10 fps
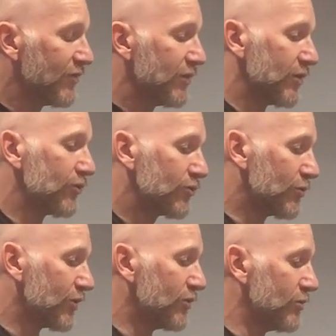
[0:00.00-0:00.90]
videos
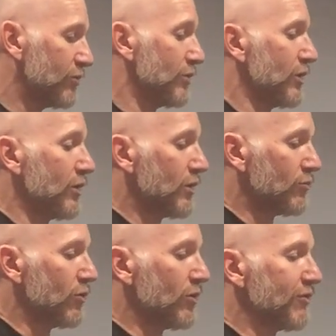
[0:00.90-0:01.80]
where you
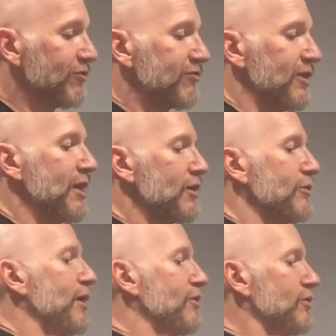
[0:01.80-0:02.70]
roll a flag
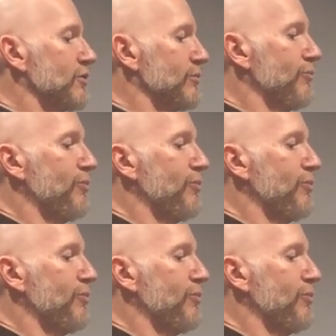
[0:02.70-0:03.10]
around your